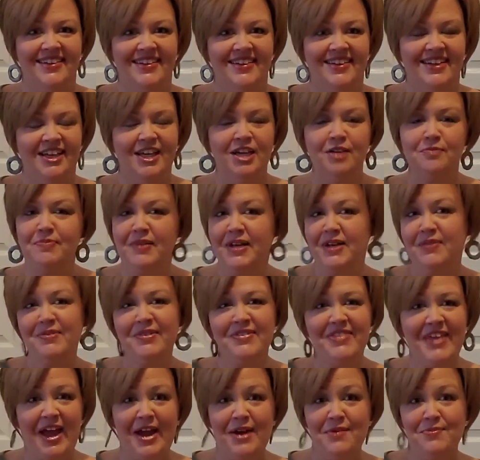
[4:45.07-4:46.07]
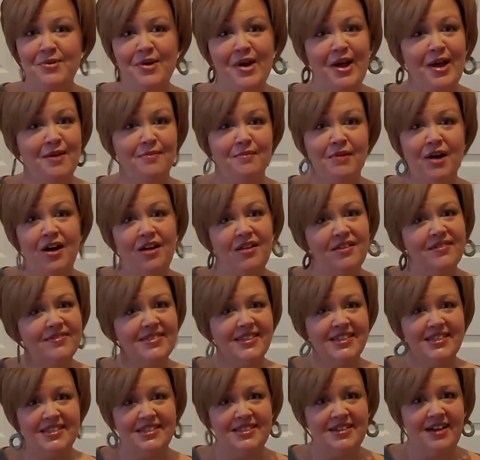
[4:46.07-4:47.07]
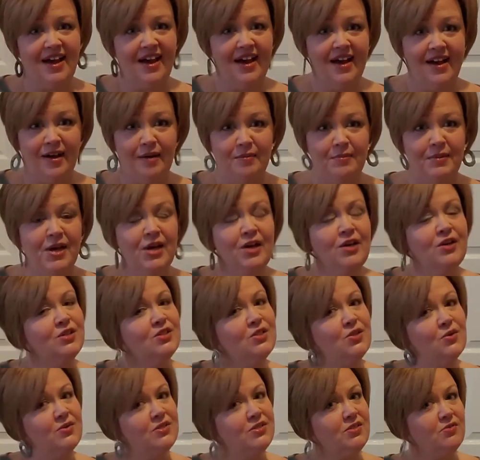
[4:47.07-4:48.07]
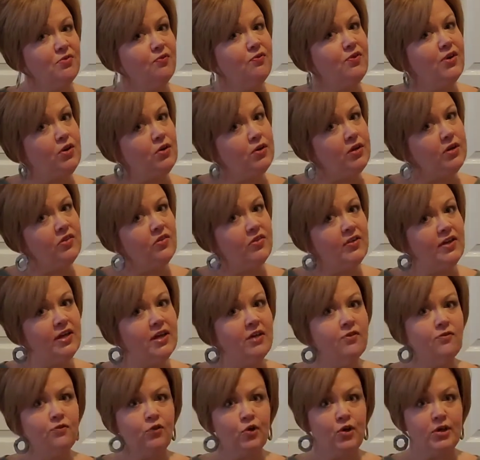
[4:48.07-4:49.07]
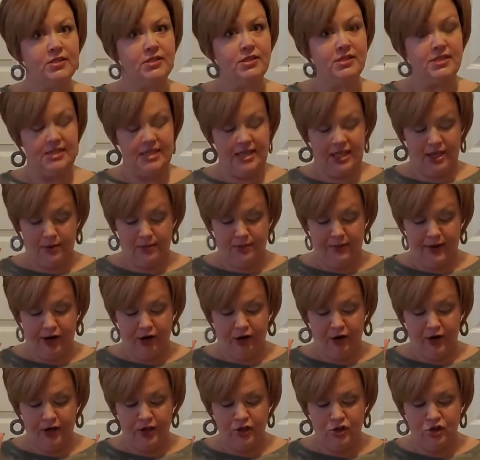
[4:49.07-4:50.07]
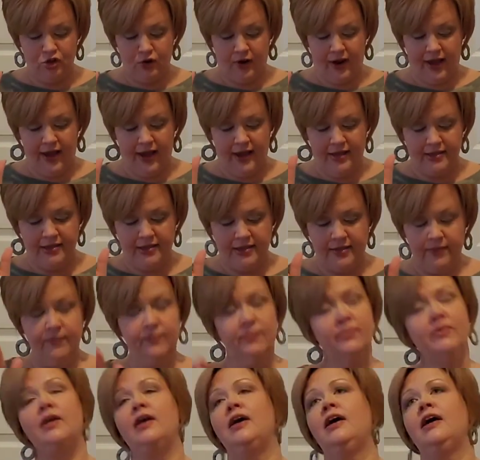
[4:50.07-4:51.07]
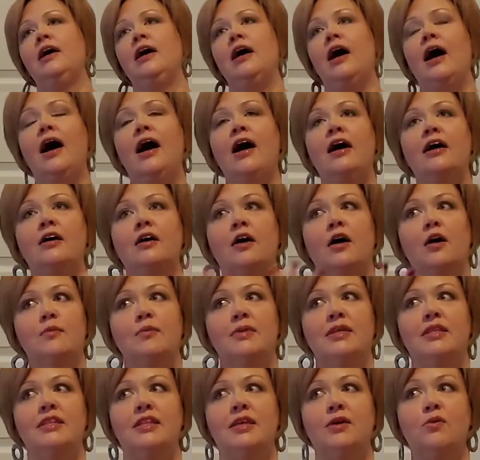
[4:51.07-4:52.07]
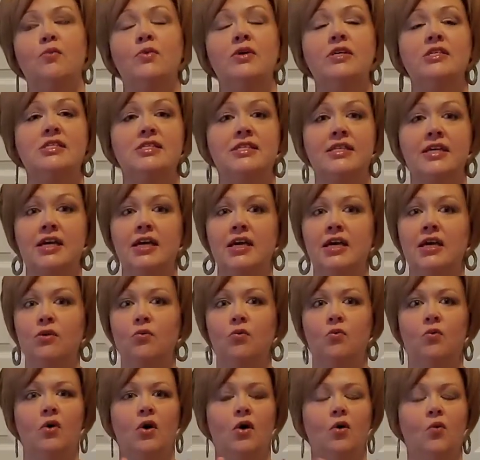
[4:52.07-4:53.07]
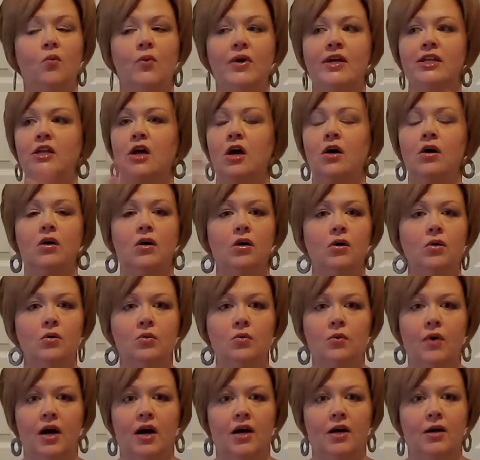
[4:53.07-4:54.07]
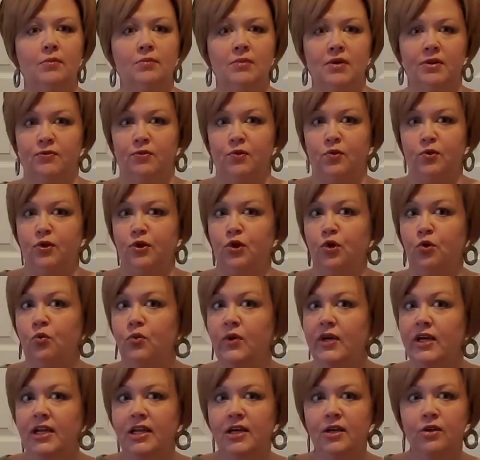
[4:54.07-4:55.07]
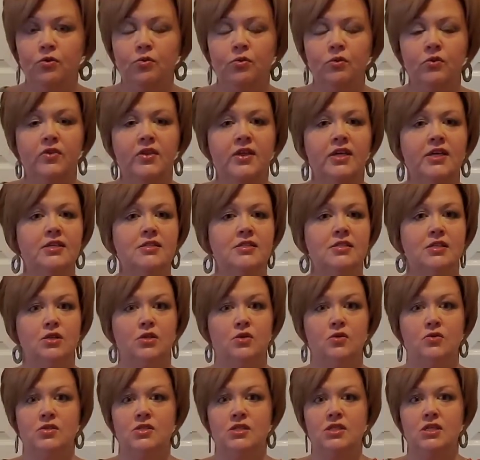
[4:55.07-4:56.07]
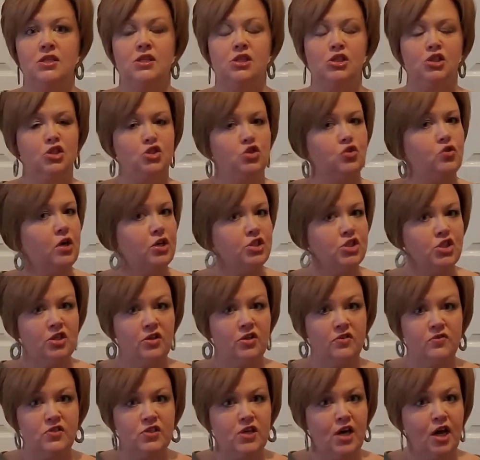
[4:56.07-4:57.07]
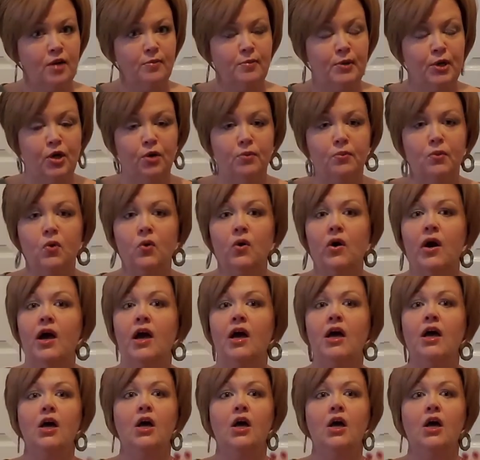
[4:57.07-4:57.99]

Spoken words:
He'd been with Abraham all of this time. So it's a very thing for us to see, compare and contrast. And then we know, if you're reading through this and you see the destruction of Sodom and Gomorrah,